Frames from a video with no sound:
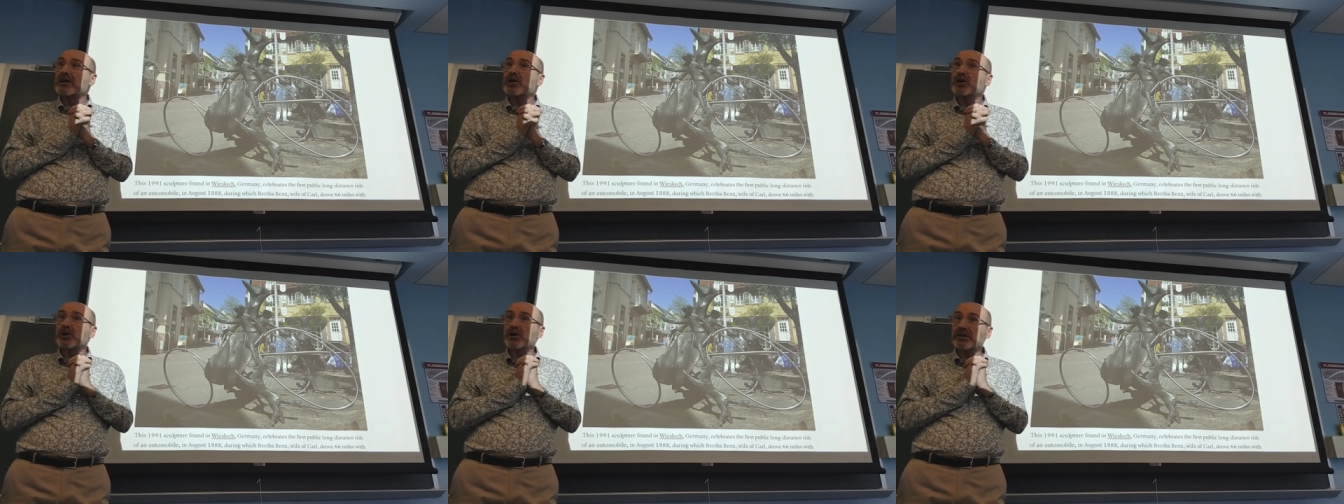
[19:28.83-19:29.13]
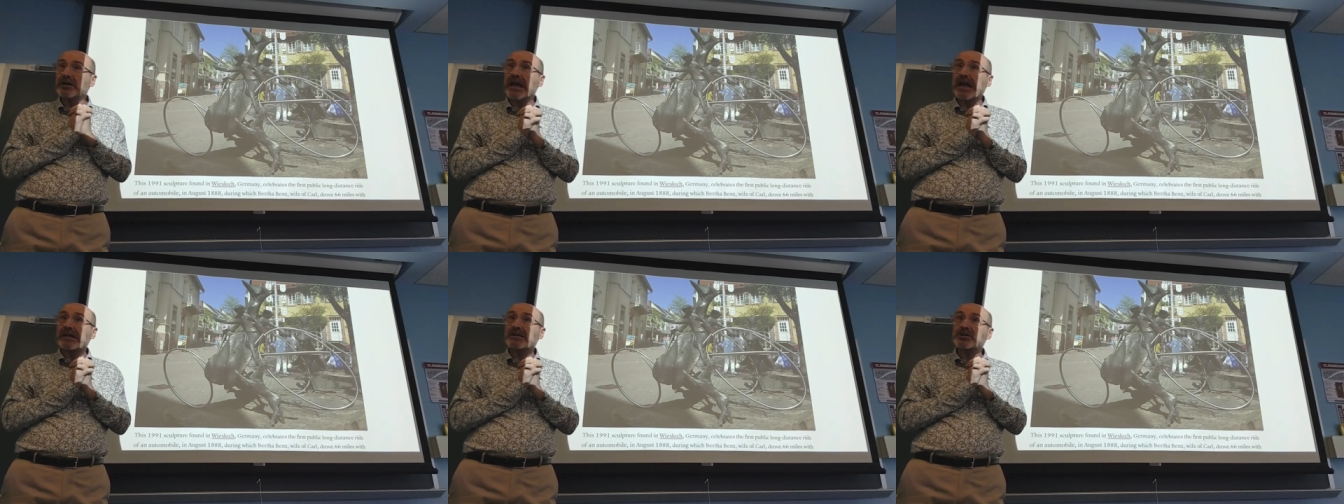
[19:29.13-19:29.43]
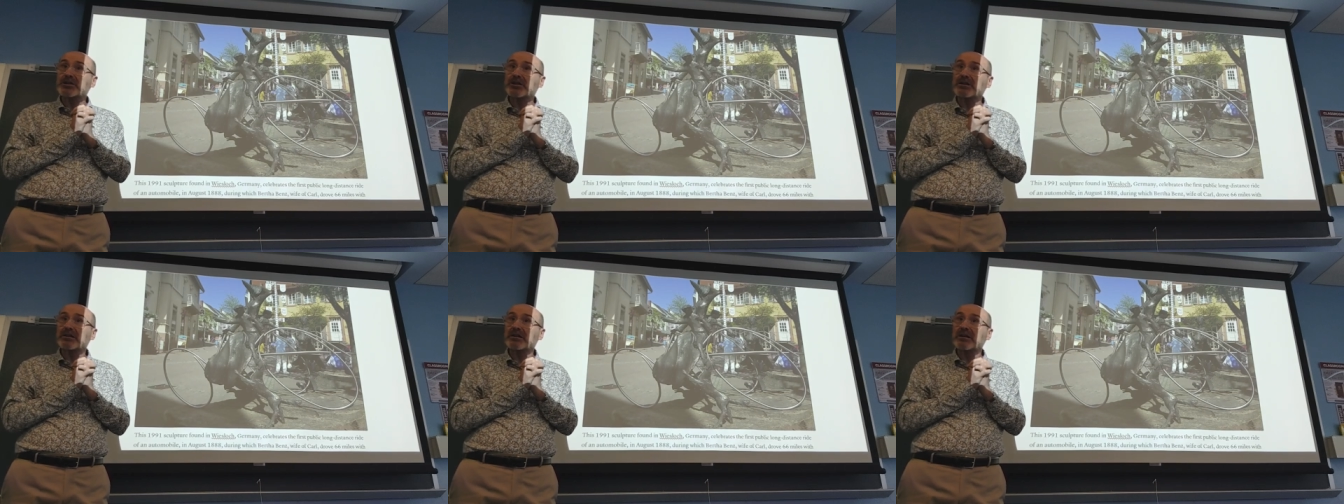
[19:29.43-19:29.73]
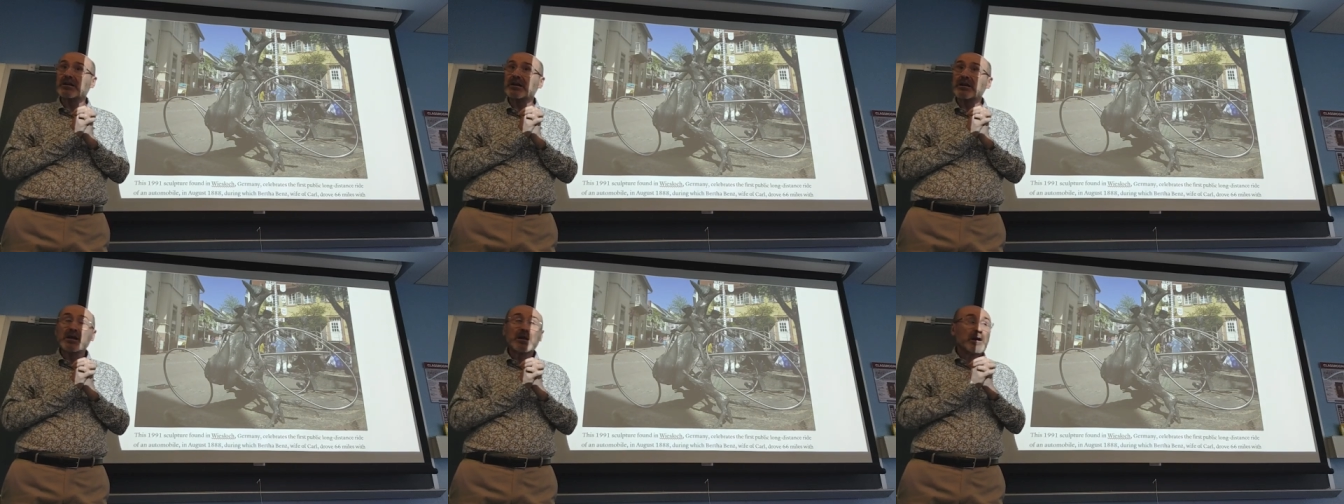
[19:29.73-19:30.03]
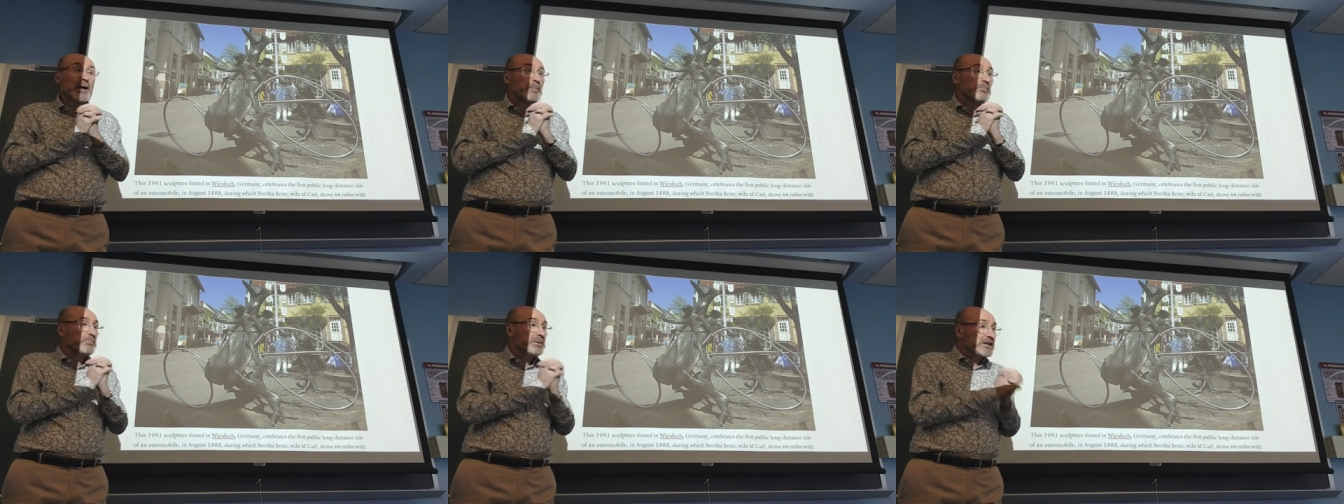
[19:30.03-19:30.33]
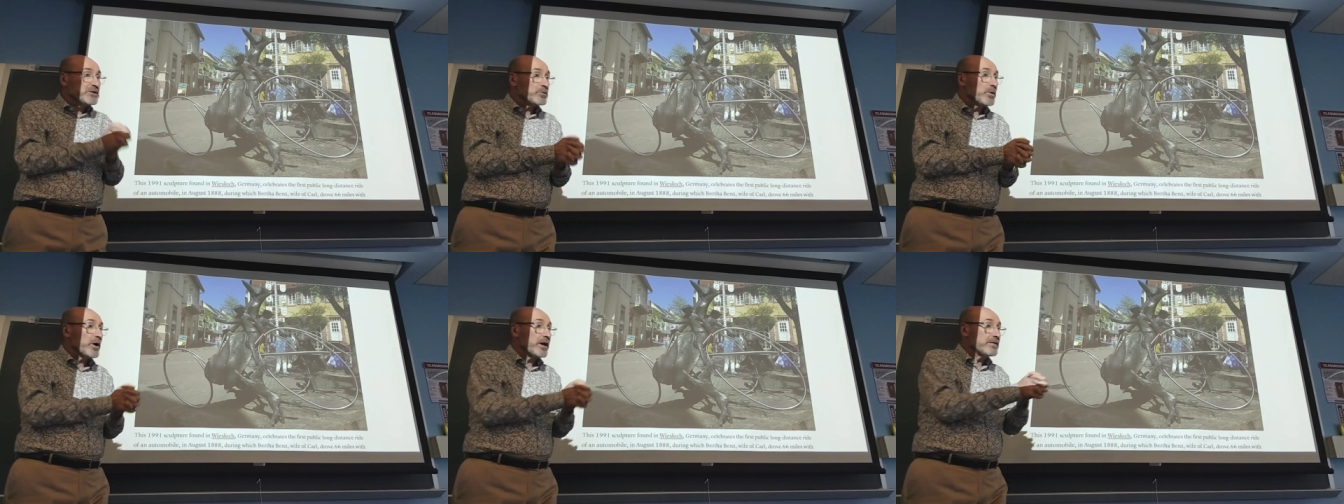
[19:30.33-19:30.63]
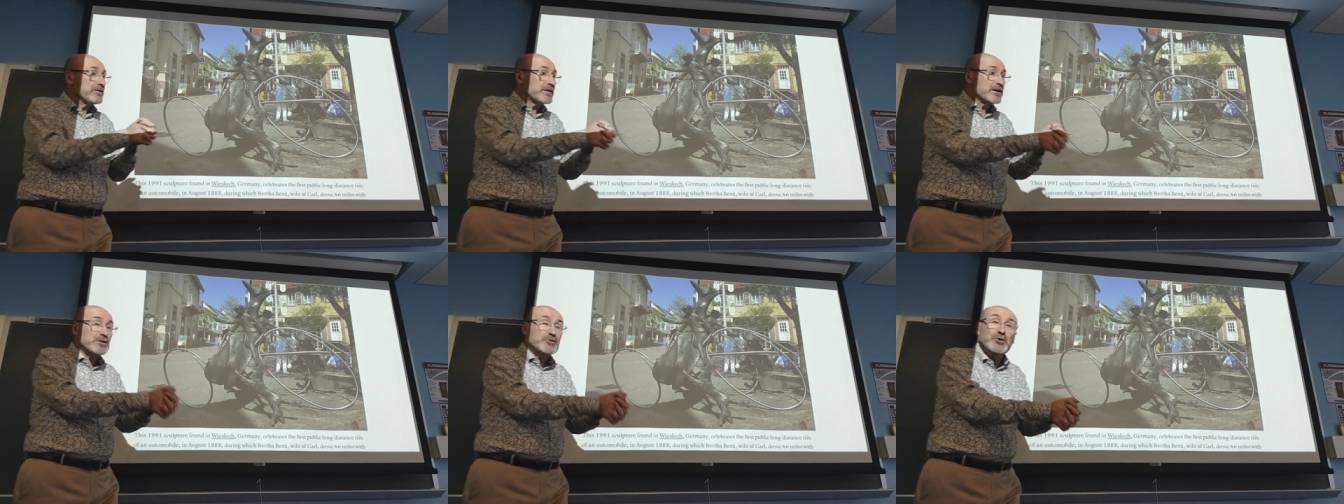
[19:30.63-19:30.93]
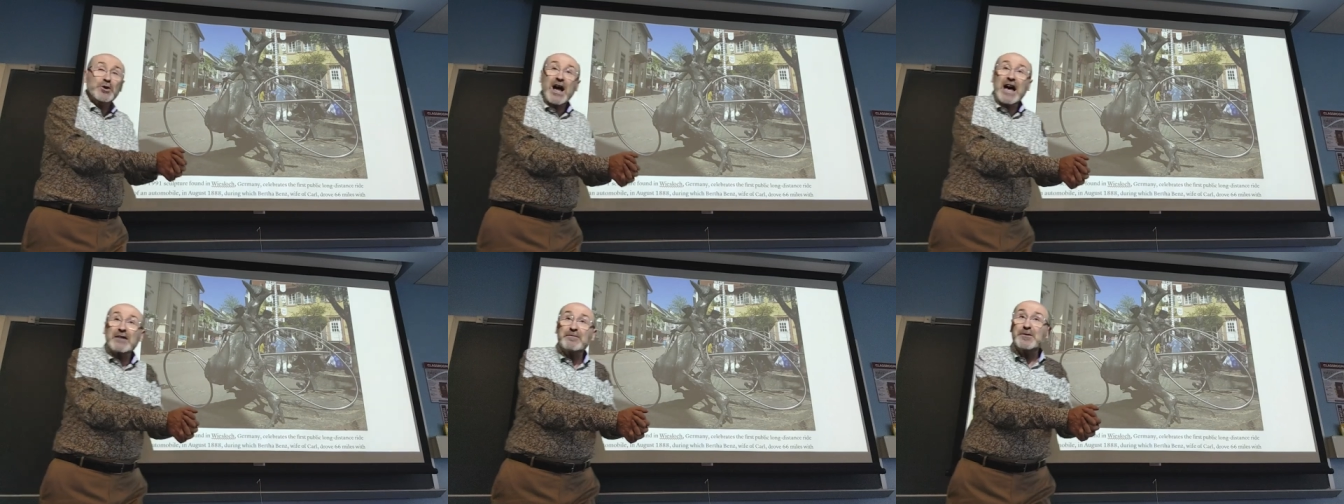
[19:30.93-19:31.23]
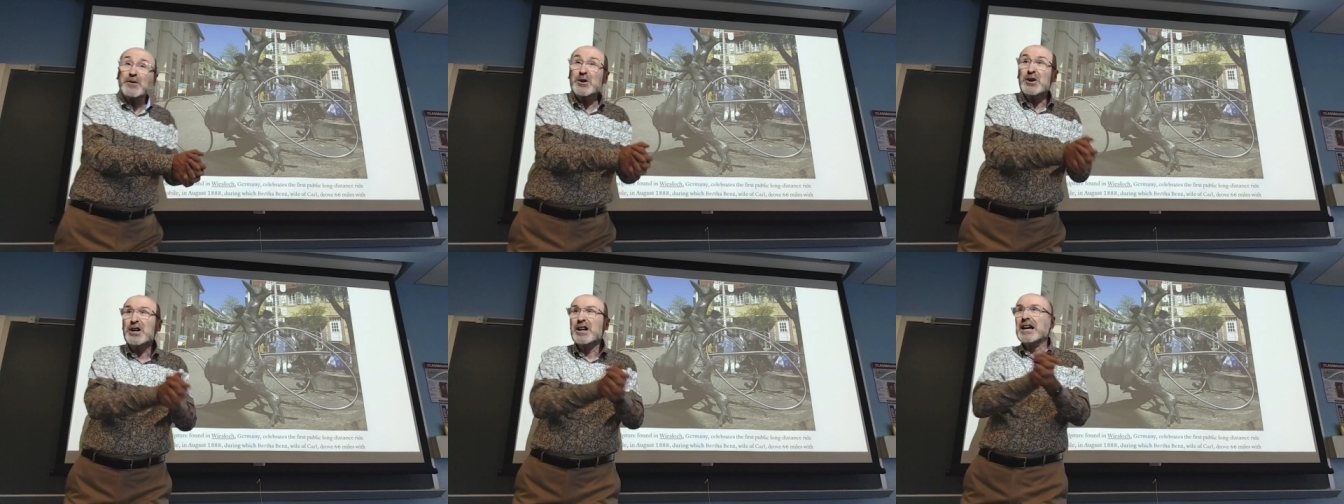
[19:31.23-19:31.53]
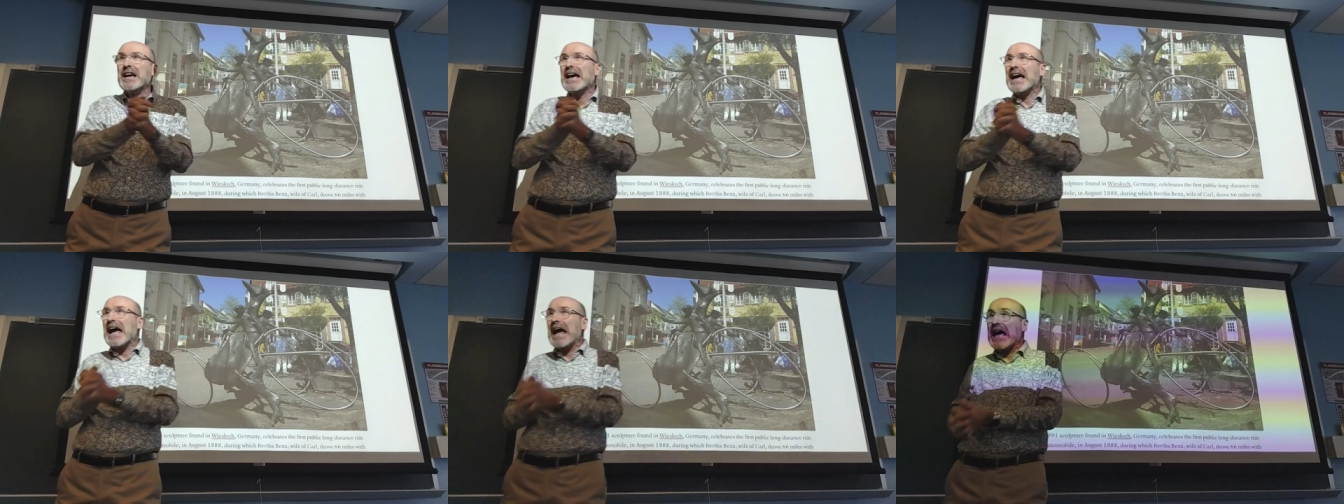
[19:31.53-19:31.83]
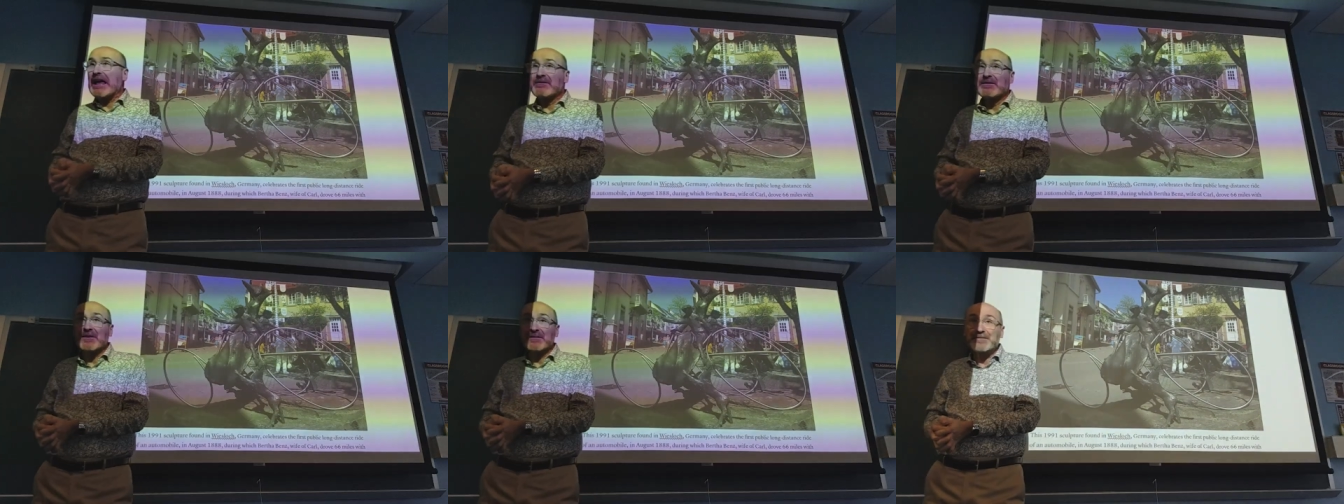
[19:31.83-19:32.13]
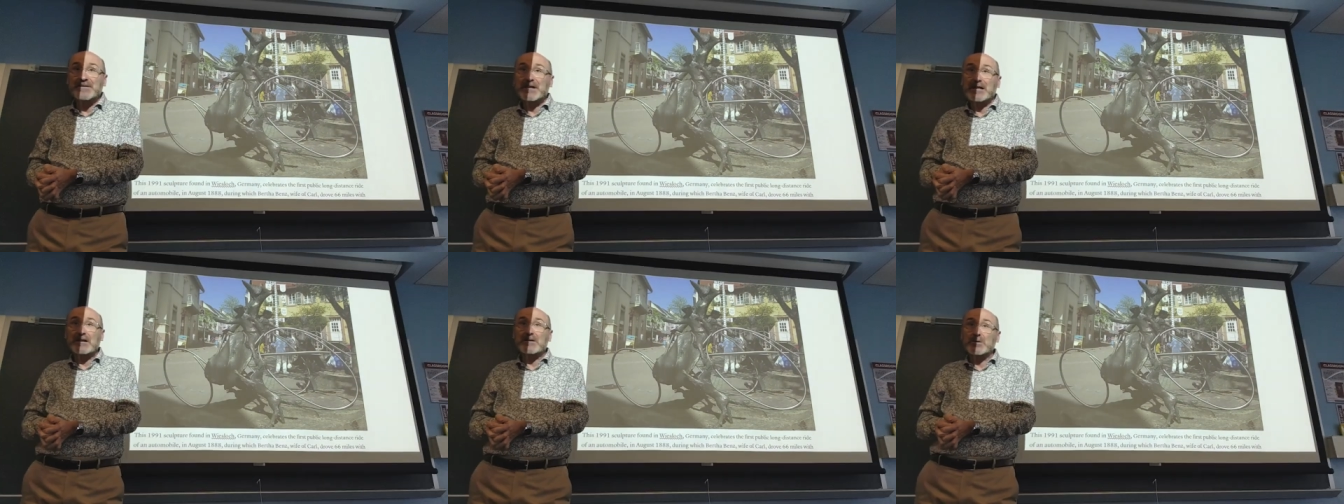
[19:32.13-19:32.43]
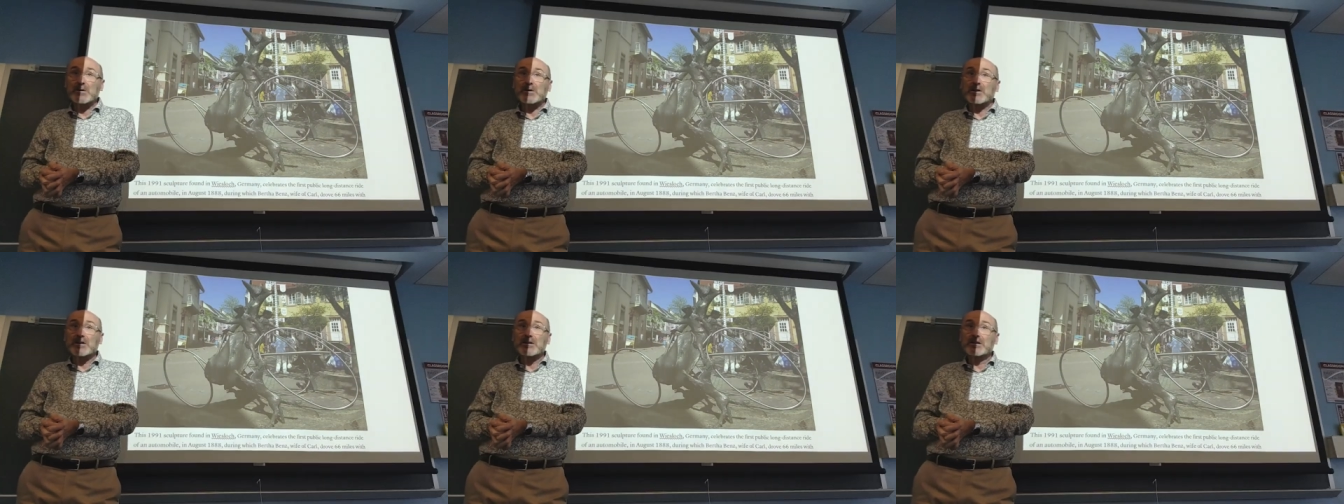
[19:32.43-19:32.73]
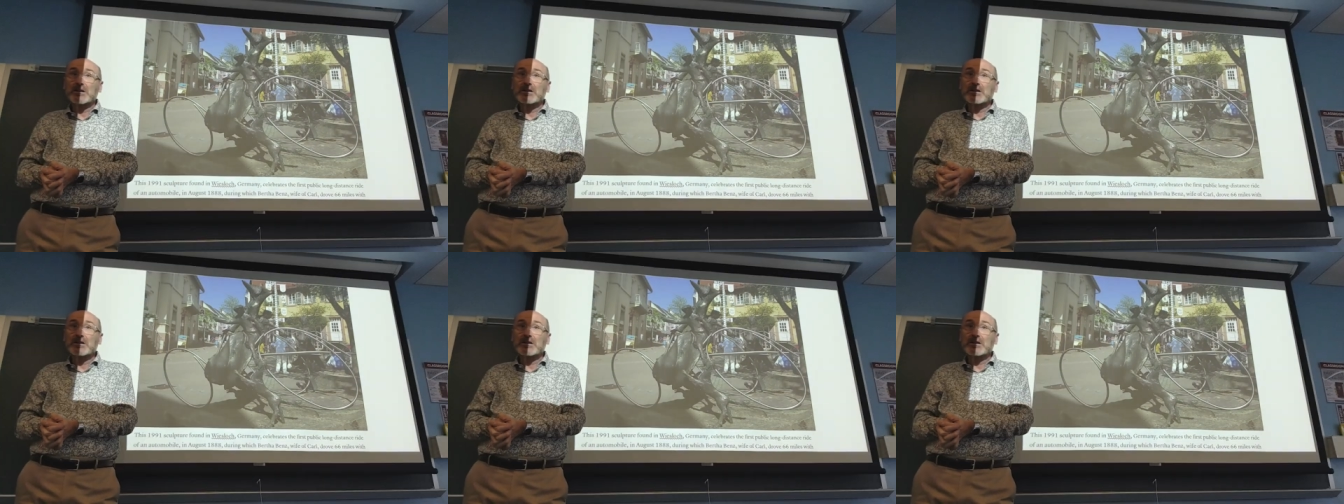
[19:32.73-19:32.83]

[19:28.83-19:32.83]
connection between the driver and the vehicle.